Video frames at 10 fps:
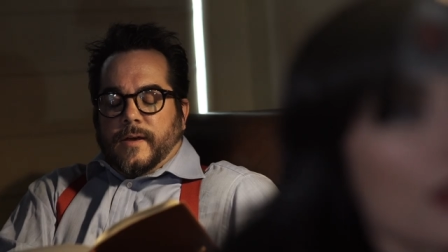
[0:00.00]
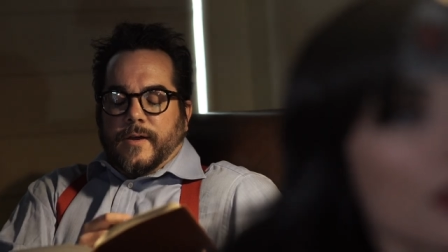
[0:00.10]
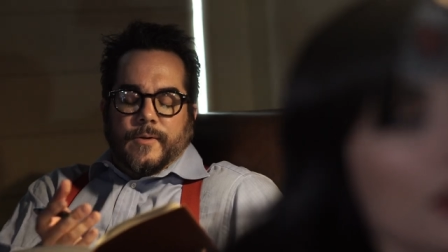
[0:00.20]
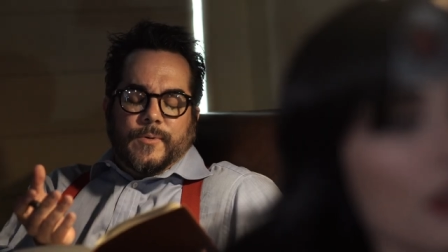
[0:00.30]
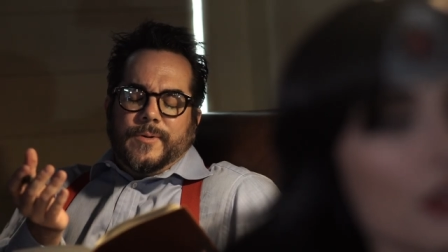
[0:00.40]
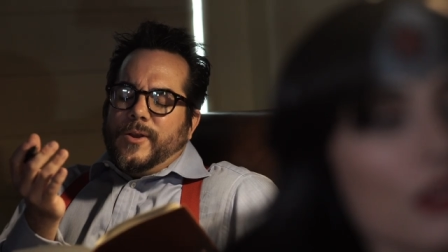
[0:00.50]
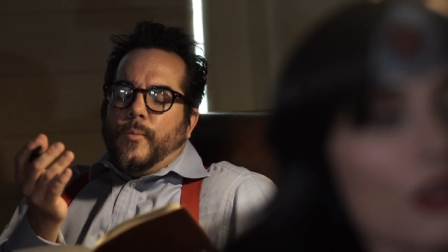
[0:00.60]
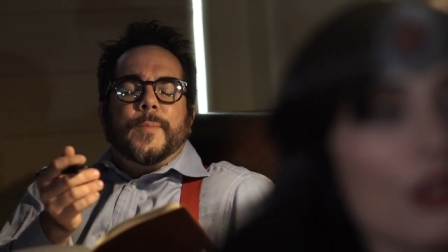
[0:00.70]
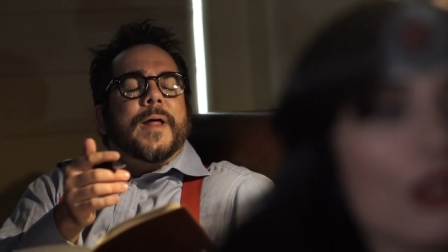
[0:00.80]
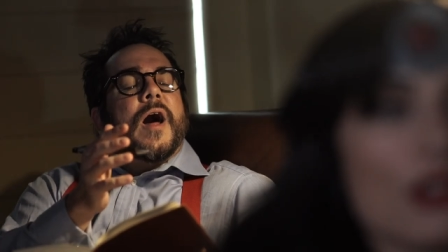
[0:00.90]
All right, well, you know,
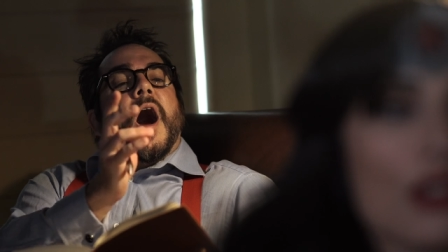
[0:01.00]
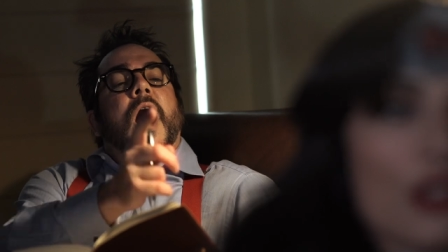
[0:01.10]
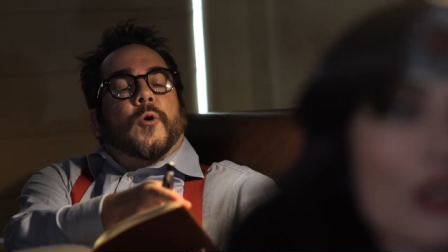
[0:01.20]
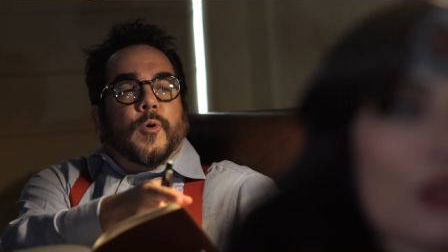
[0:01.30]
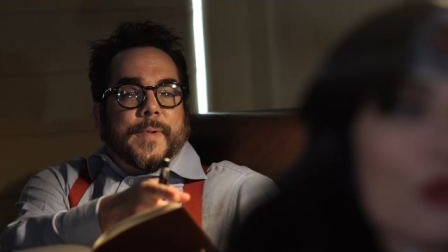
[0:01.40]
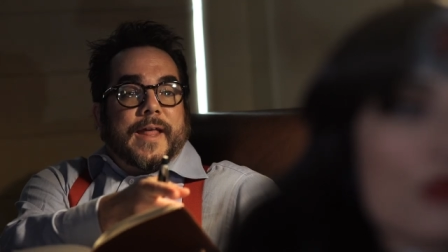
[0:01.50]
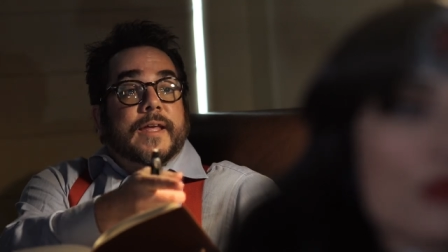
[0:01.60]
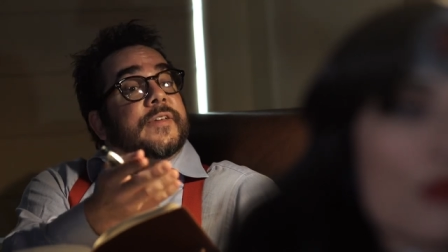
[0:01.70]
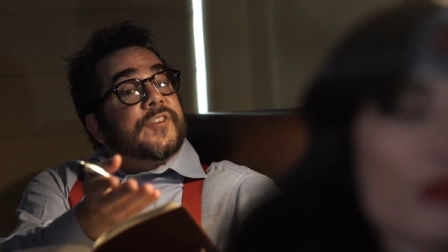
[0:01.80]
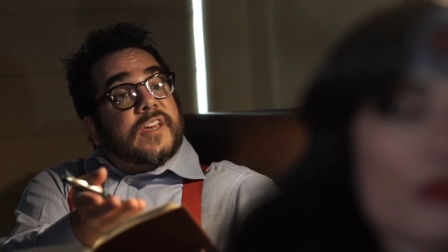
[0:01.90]
what about
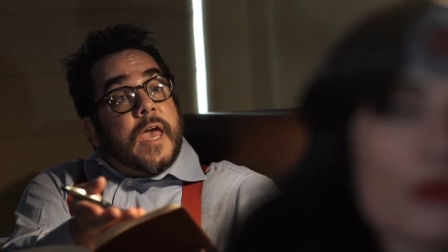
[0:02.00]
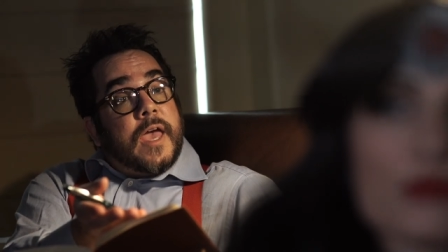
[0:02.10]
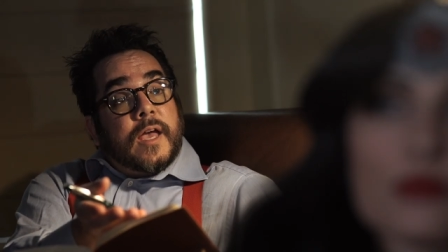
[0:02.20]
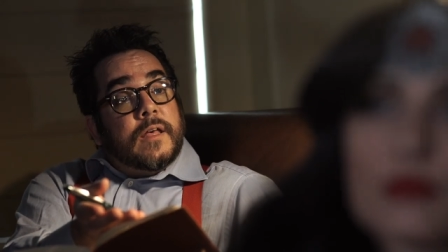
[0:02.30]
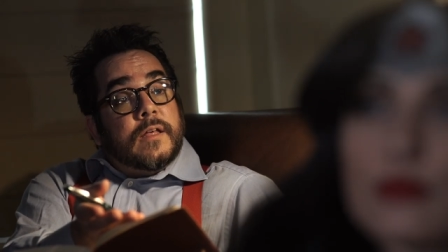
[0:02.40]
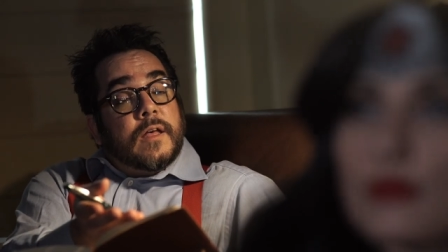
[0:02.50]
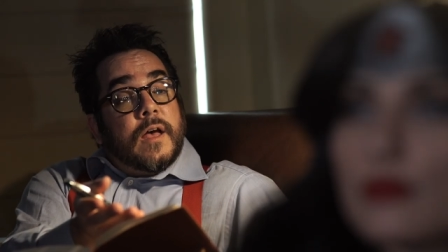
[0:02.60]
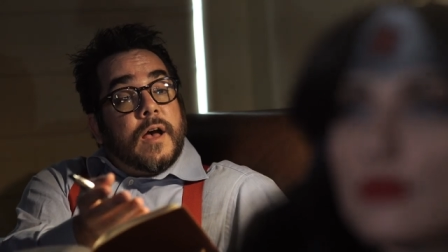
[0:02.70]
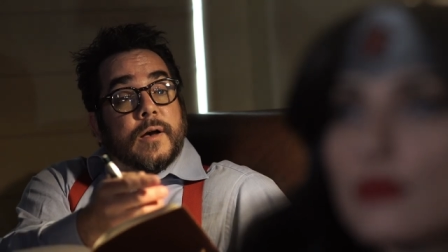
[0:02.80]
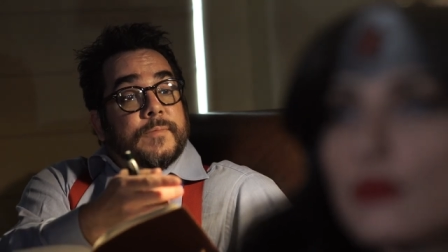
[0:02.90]
Aquaman? He's a king,
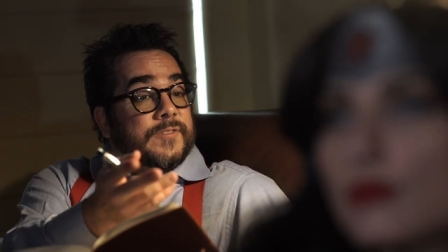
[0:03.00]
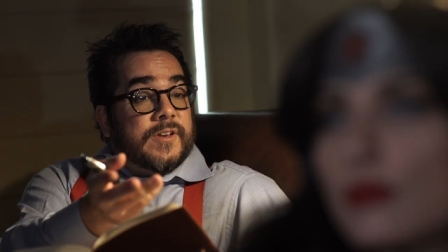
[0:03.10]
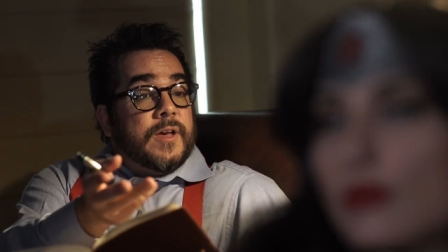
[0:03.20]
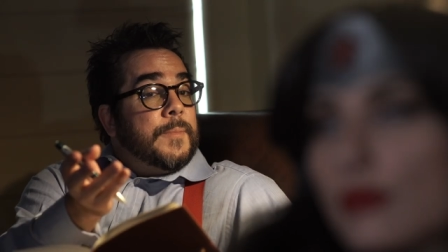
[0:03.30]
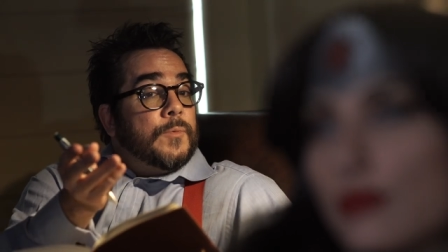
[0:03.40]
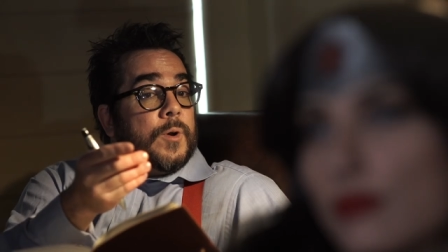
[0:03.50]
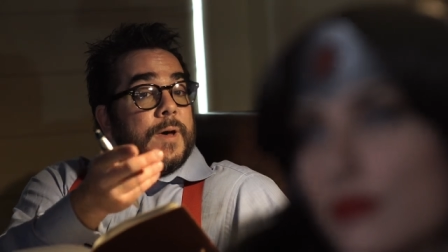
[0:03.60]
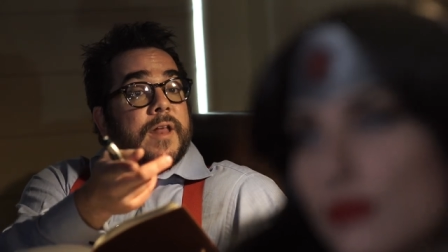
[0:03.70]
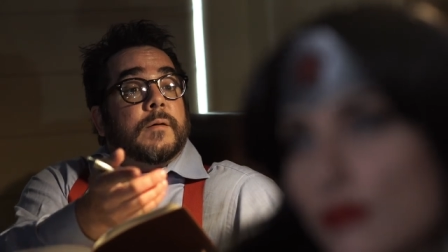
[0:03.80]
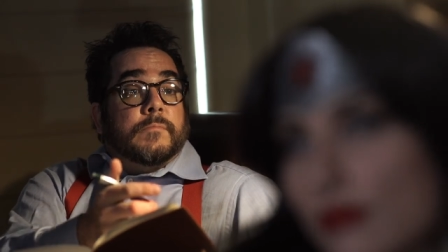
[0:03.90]
um, isn't he? I mean, what
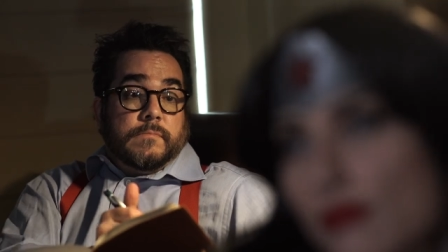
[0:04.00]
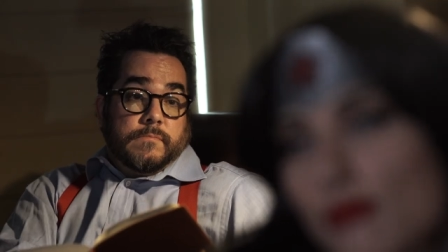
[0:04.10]
about him?